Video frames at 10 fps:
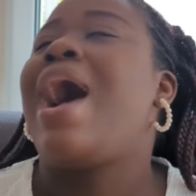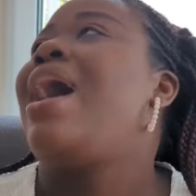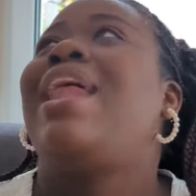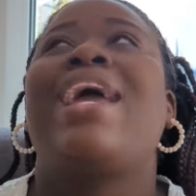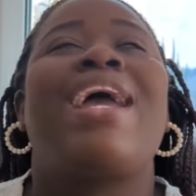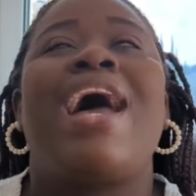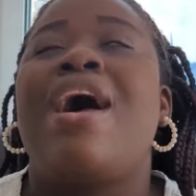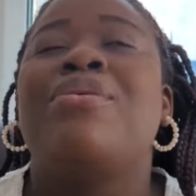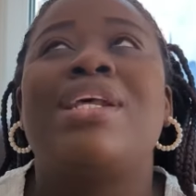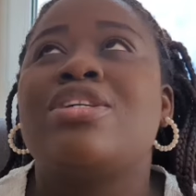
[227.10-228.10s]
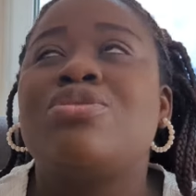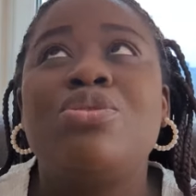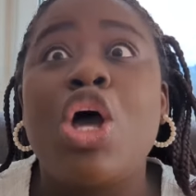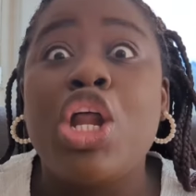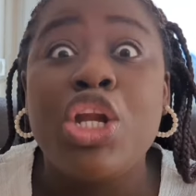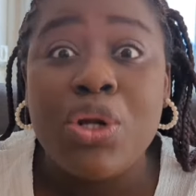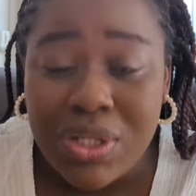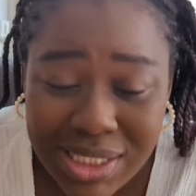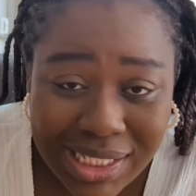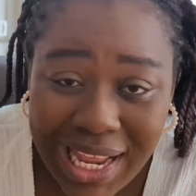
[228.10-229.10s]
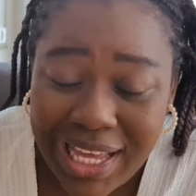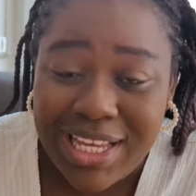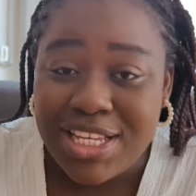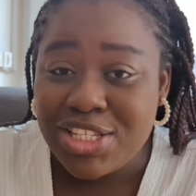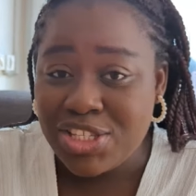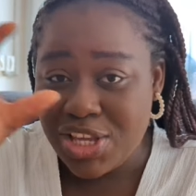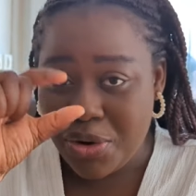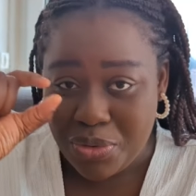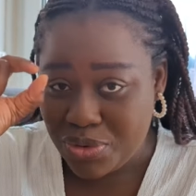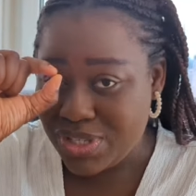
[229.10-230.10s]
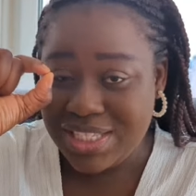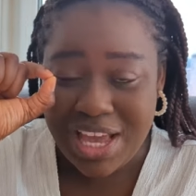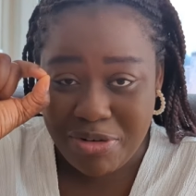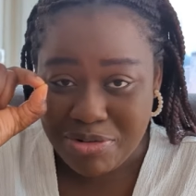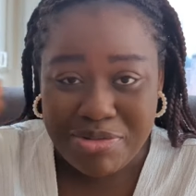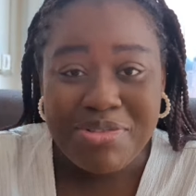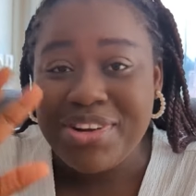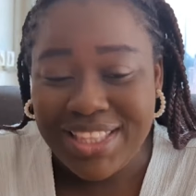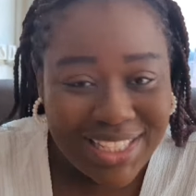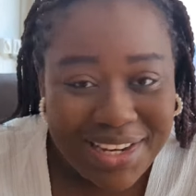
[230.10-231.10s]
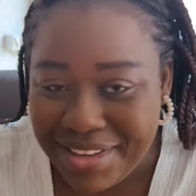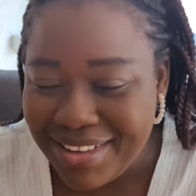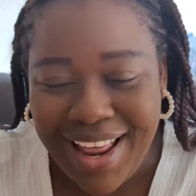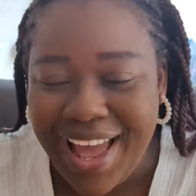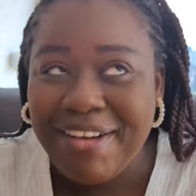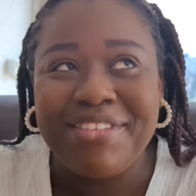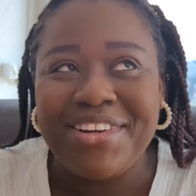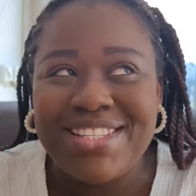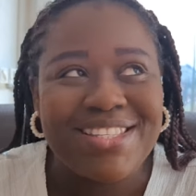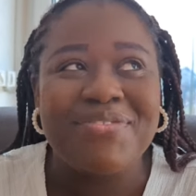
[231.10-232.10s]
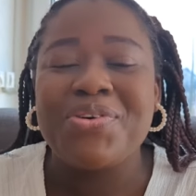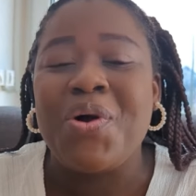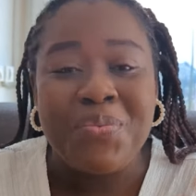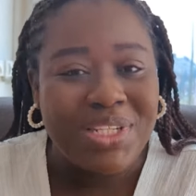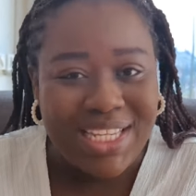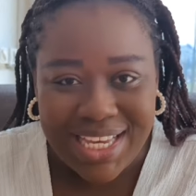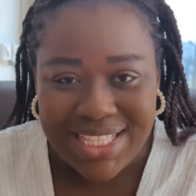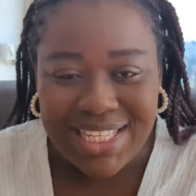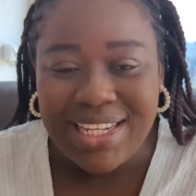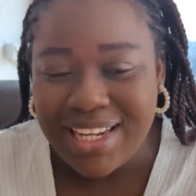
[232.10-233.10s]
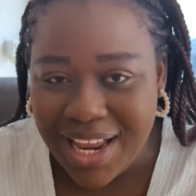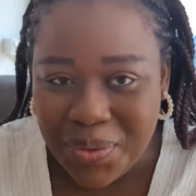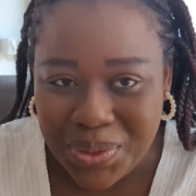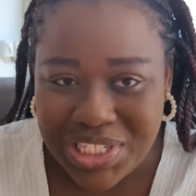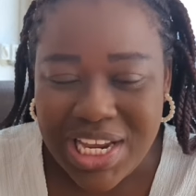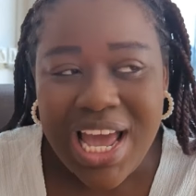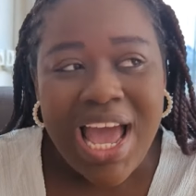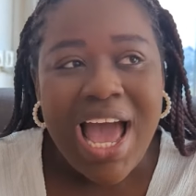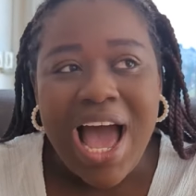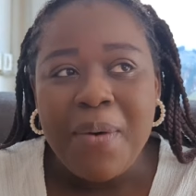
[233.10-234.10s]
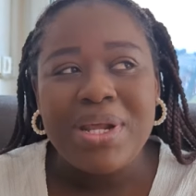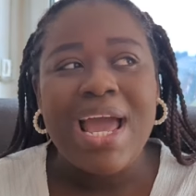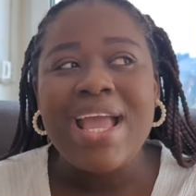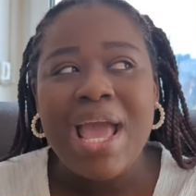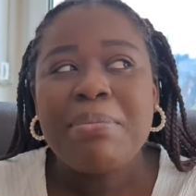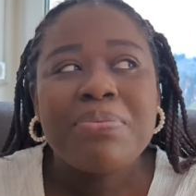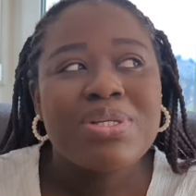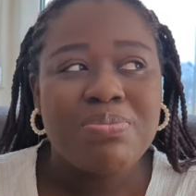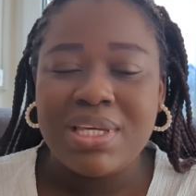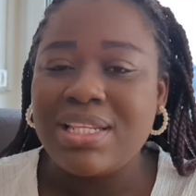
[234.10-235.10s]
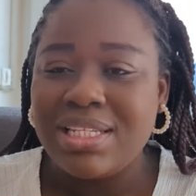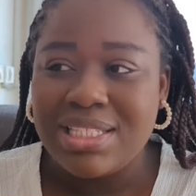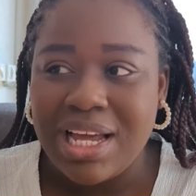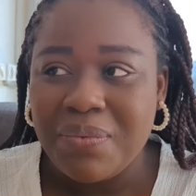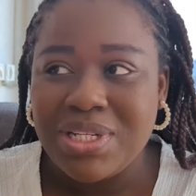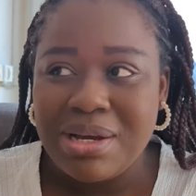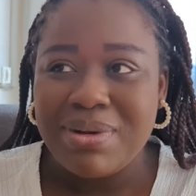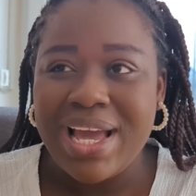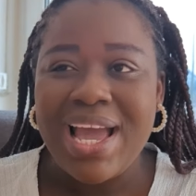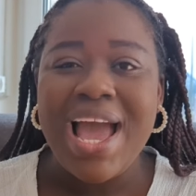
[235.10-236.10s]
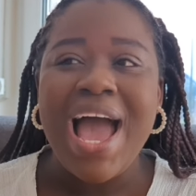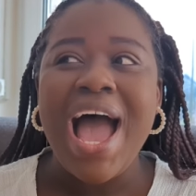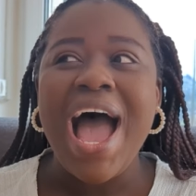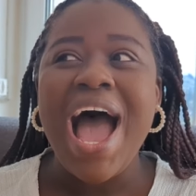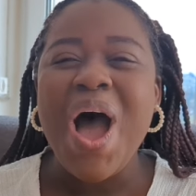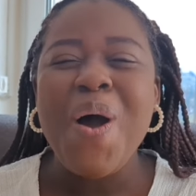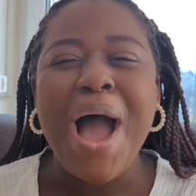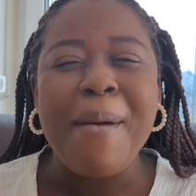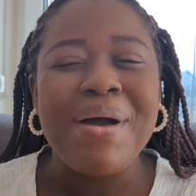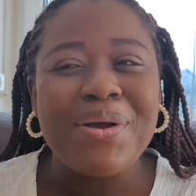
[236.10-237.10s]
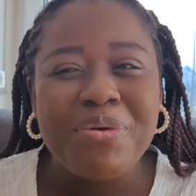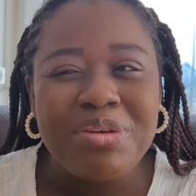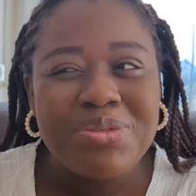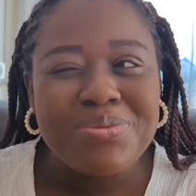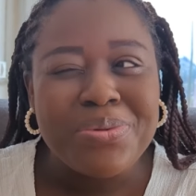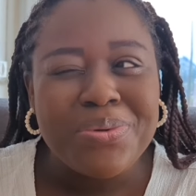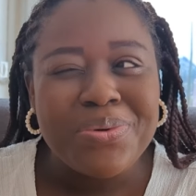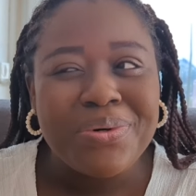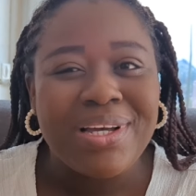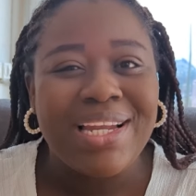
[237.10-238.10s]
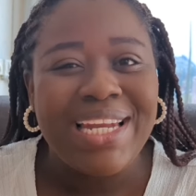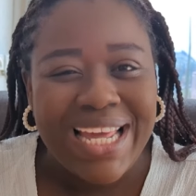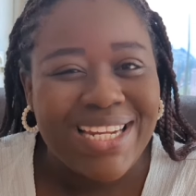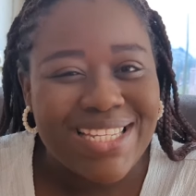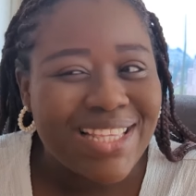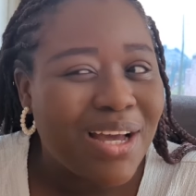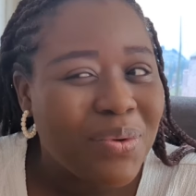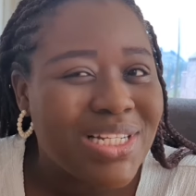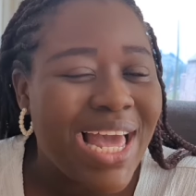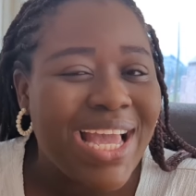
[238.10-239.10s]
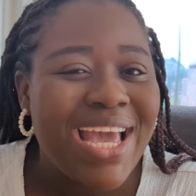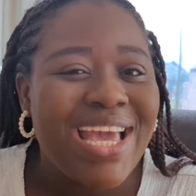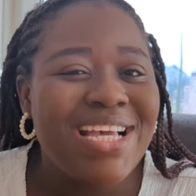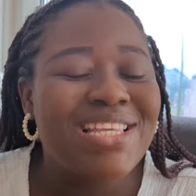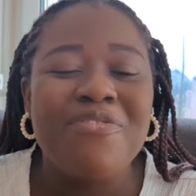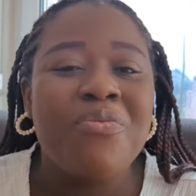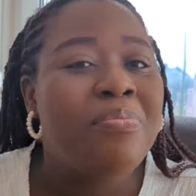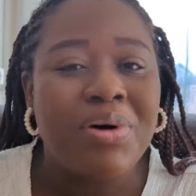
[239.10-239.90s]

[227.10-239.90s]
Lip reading: I understood nothing, like zero, nothing. I could not even communicate in the language. And when I hear people speaking this language, I'm like, how am I going to learn this language? Like, is it even